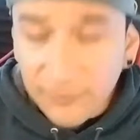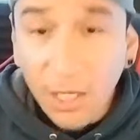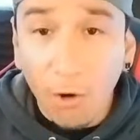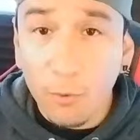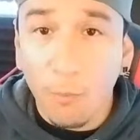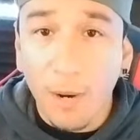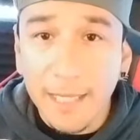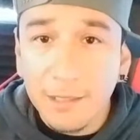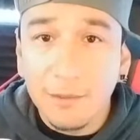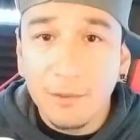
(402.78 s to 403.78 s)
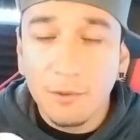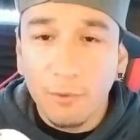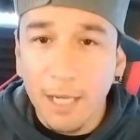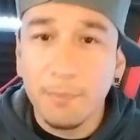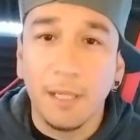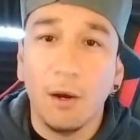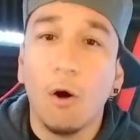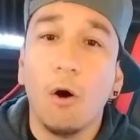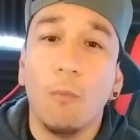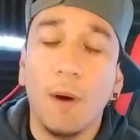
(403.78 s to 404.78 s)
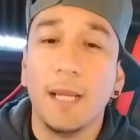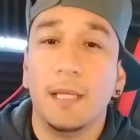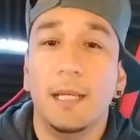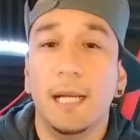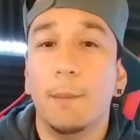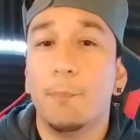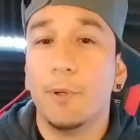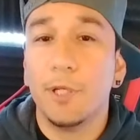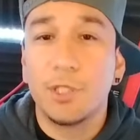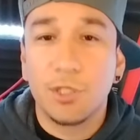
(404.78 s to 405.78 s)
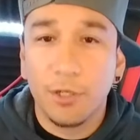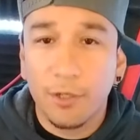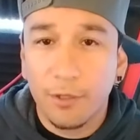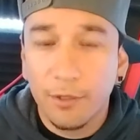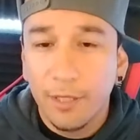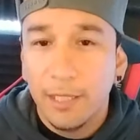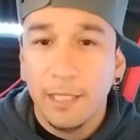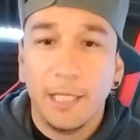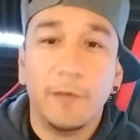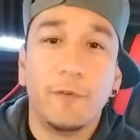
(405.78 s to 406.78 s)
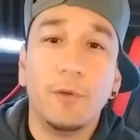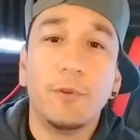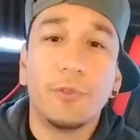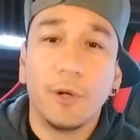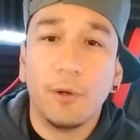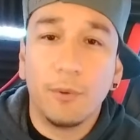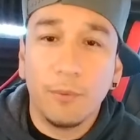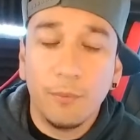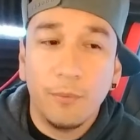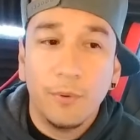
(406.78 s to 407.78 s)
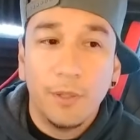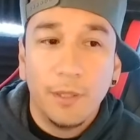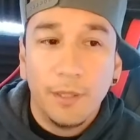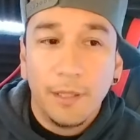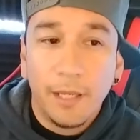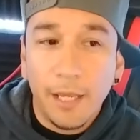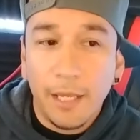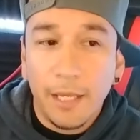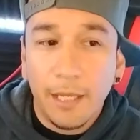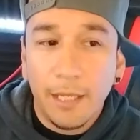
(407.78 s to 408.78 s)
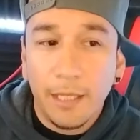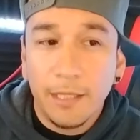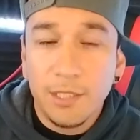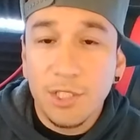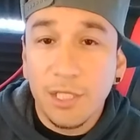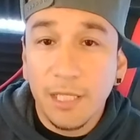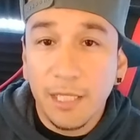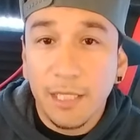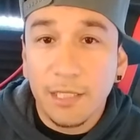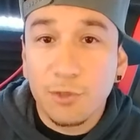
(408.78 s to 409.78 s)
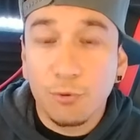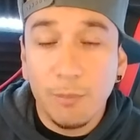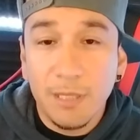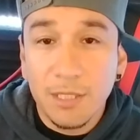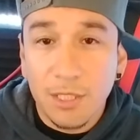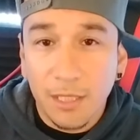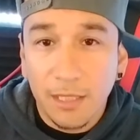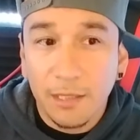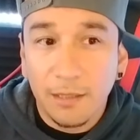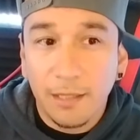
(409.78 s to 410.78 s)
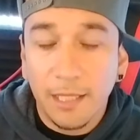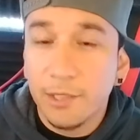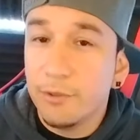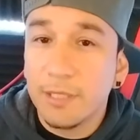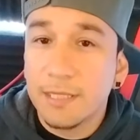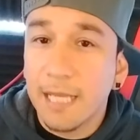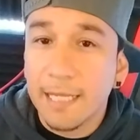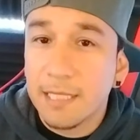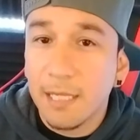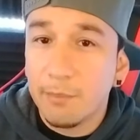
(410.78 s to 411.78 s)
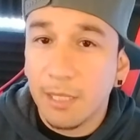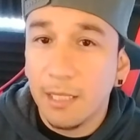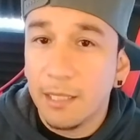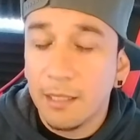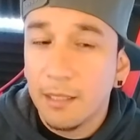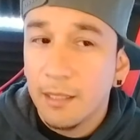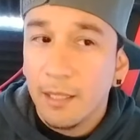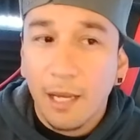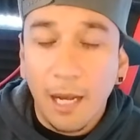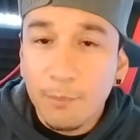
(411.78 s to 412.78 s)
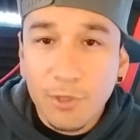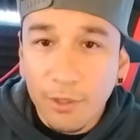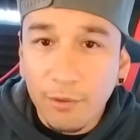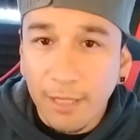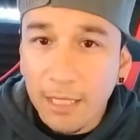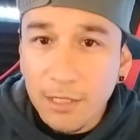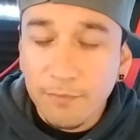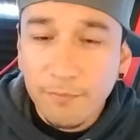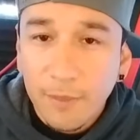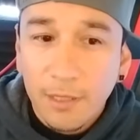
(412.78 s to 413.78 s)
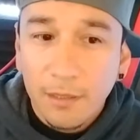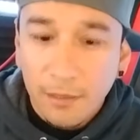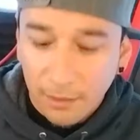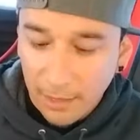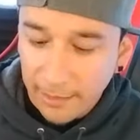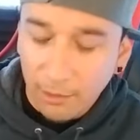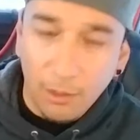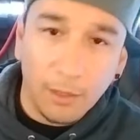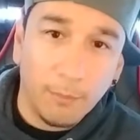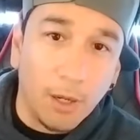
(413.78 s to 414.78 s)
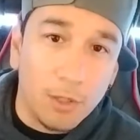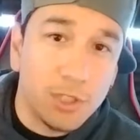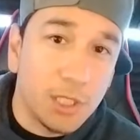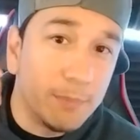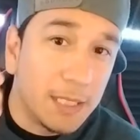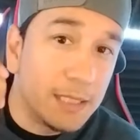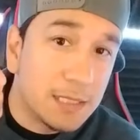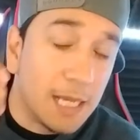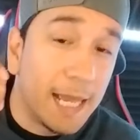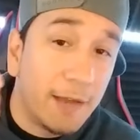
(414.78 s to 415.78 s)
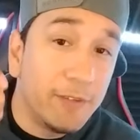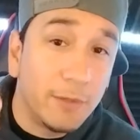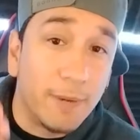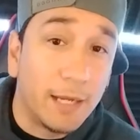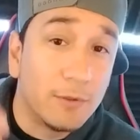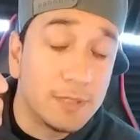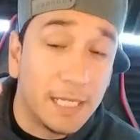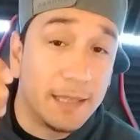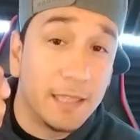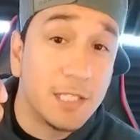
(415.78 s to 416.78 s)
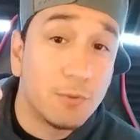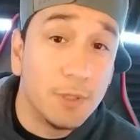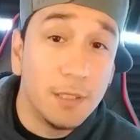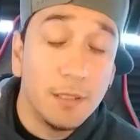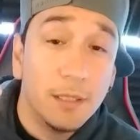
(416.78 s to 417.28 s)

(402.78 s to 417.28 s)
on a white crankbait, all white. And I'm pretty sure if you throw a jig, a swimming jig, and do the exact same thing, I'm sure you'll catch them. Like on some that does not have any rattles, like this one.